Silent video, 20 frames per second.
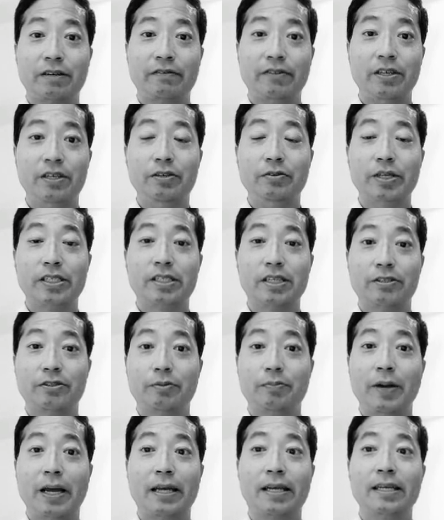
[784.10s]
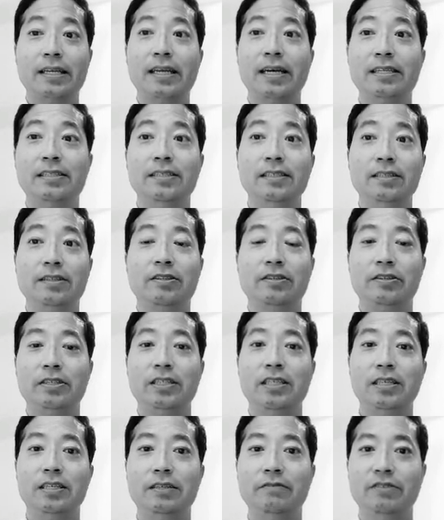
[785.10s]
of the US Central Bank in
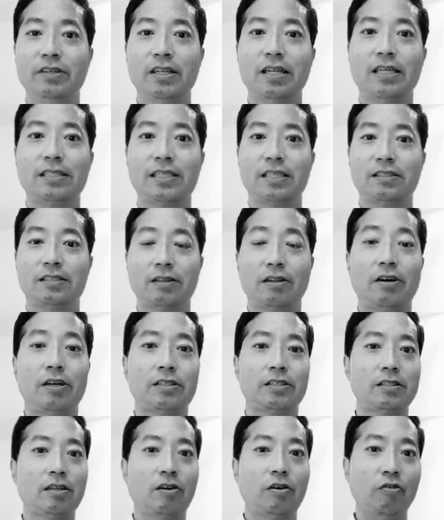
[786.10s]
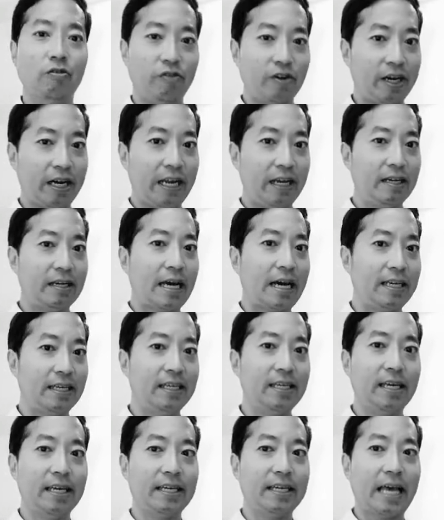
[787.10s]
1913, realize that it's lost over
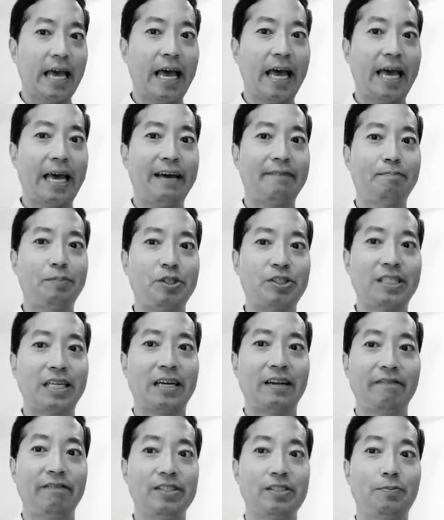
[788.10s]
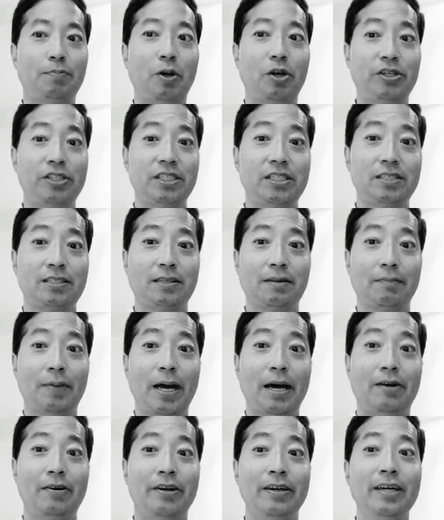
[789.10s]
98.5% of its purchasing
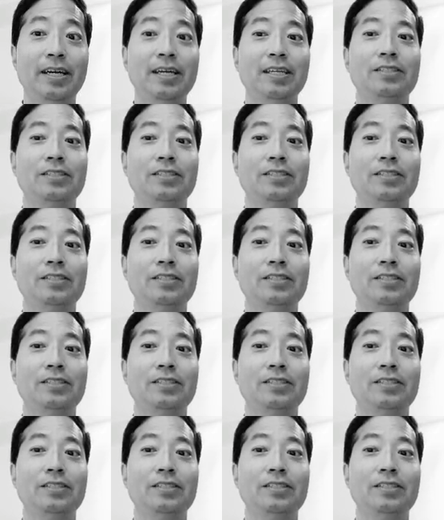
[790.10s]
power.